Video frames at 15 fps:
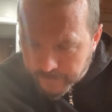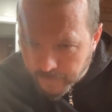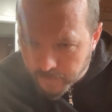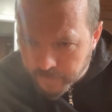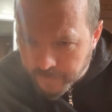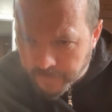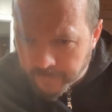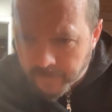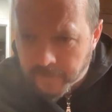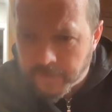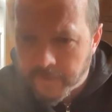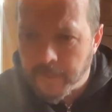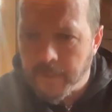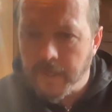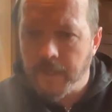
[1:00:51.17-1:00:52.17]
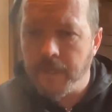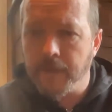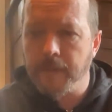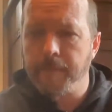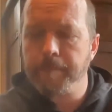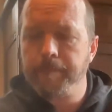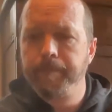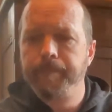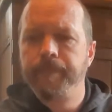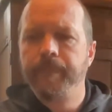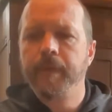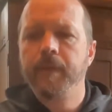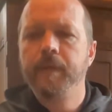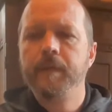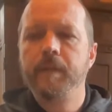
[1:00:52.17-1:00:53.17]
Okay.
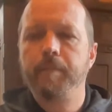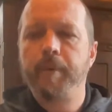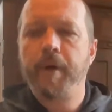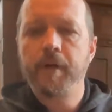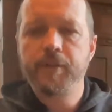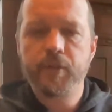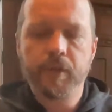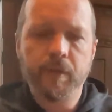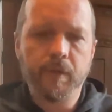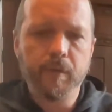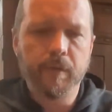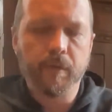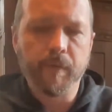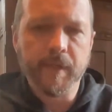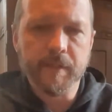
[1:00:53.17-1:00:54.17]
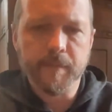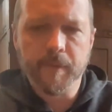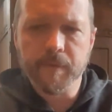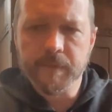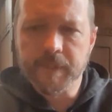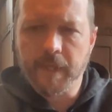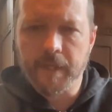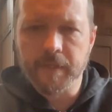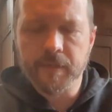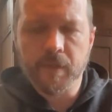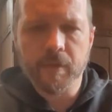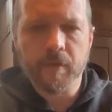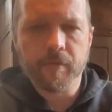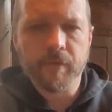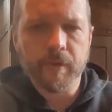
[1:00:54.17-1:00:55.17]
The Bach Chaconne arrangement was kind of
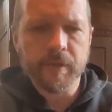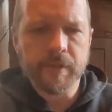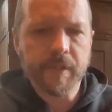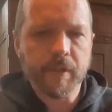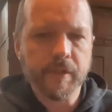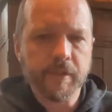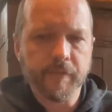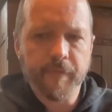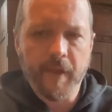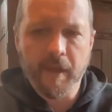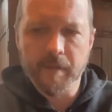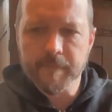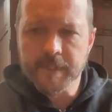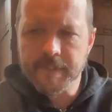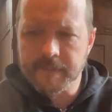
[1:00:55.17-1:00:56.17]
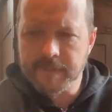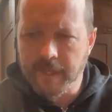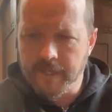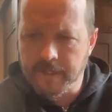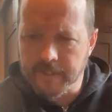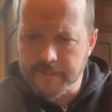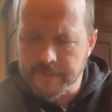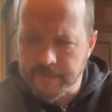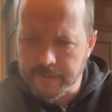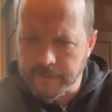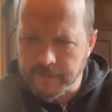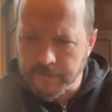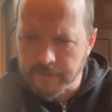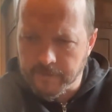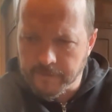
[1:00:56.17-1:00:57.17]
done over a series of time. The
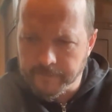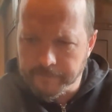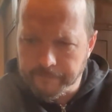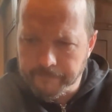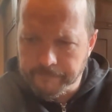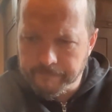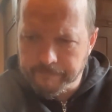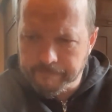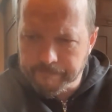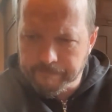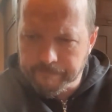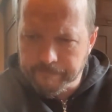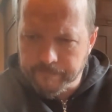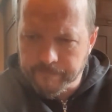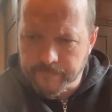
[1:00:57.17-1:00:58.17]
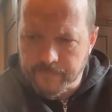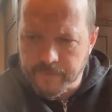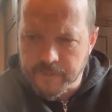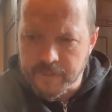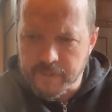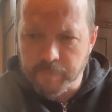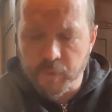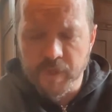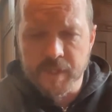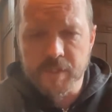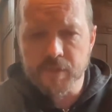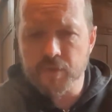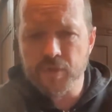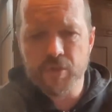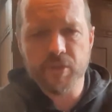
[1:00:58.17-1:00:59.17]
stylistic
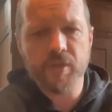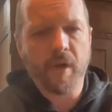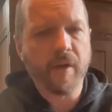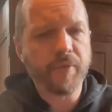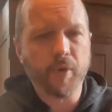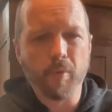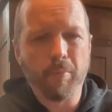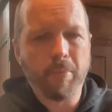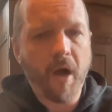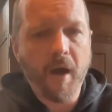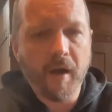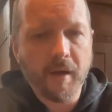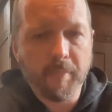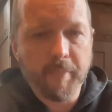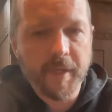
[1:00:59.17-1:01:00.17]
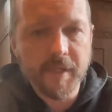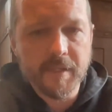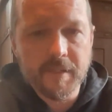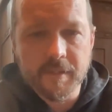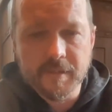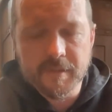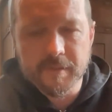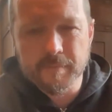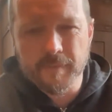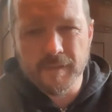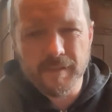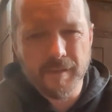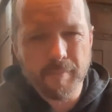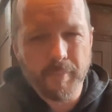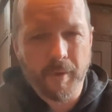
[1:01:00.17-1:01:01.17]
inspirations are just other Bach pieces,
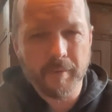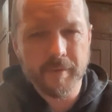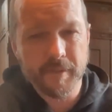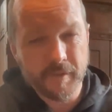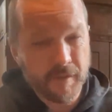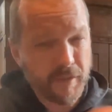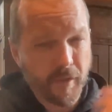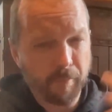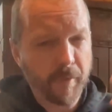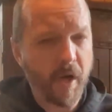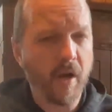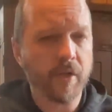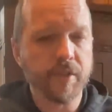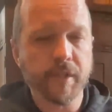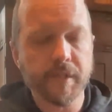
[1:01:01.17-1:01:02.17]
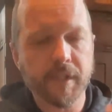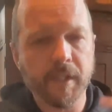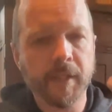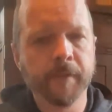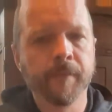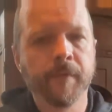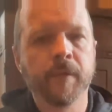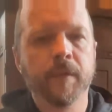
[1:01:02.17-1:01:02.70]
really, probably just subconsciously.